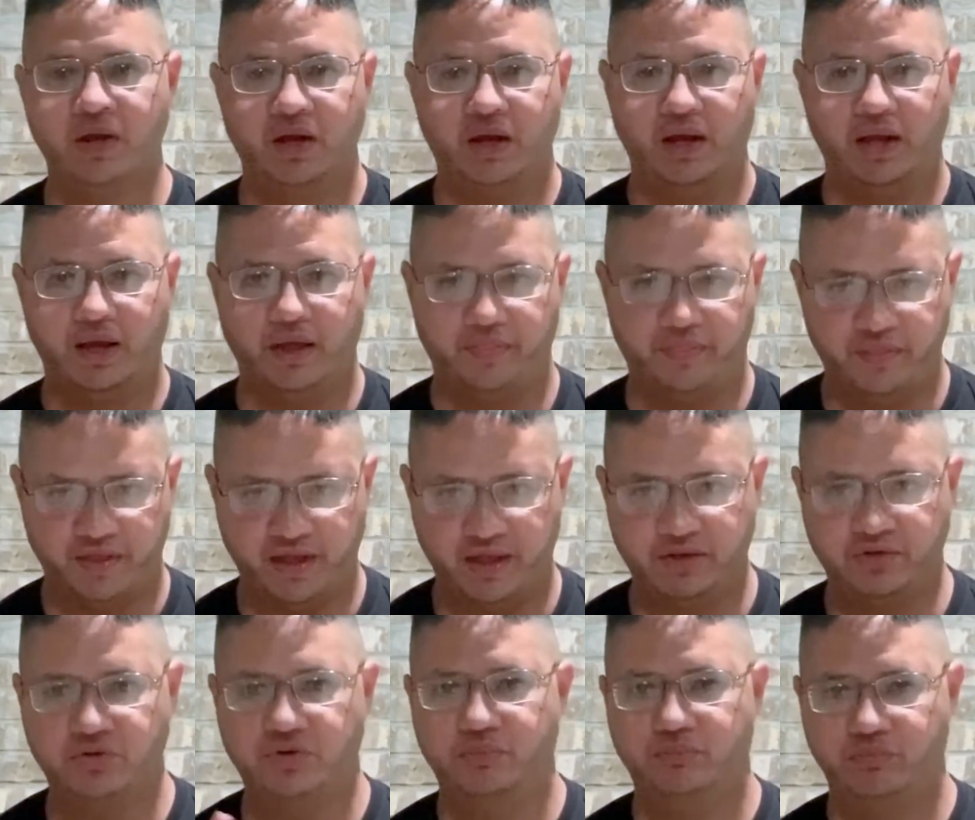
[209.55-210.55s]
and
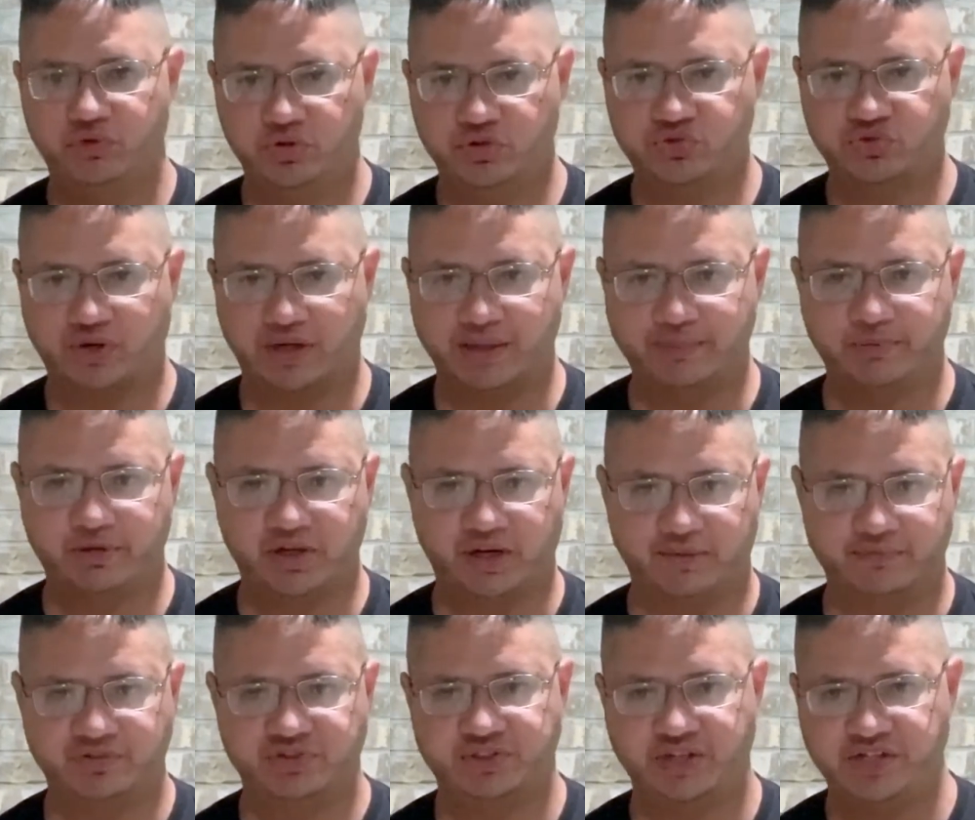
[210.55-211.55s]
then you strike up a
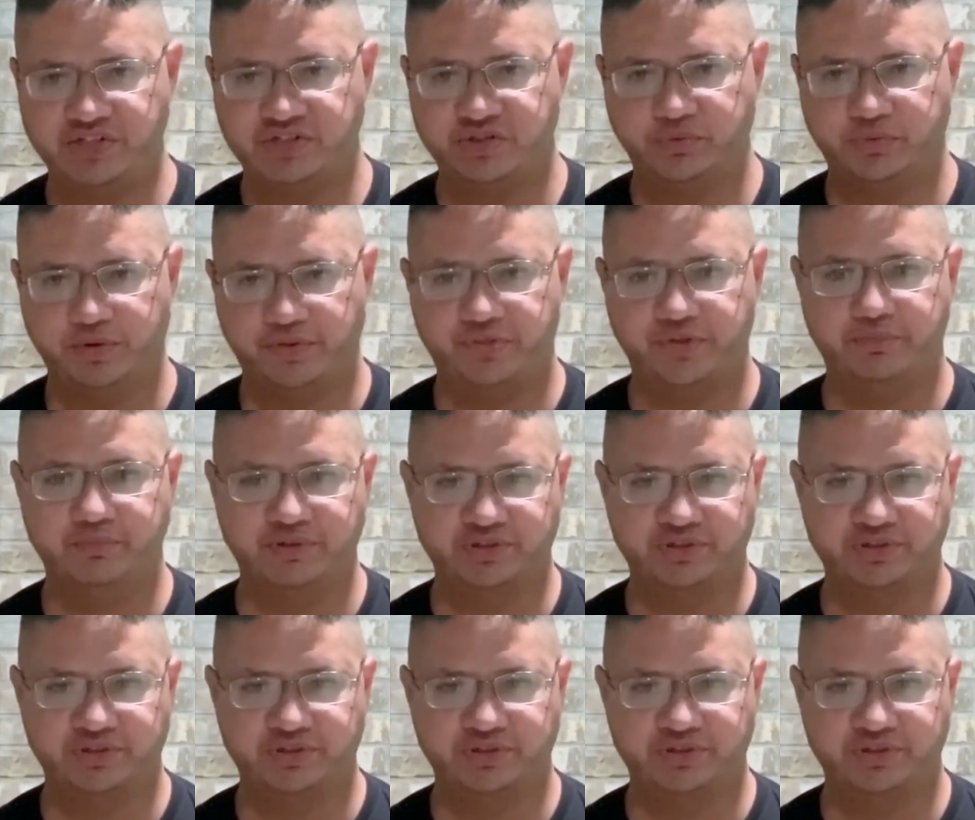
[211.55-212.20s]
conversation with them.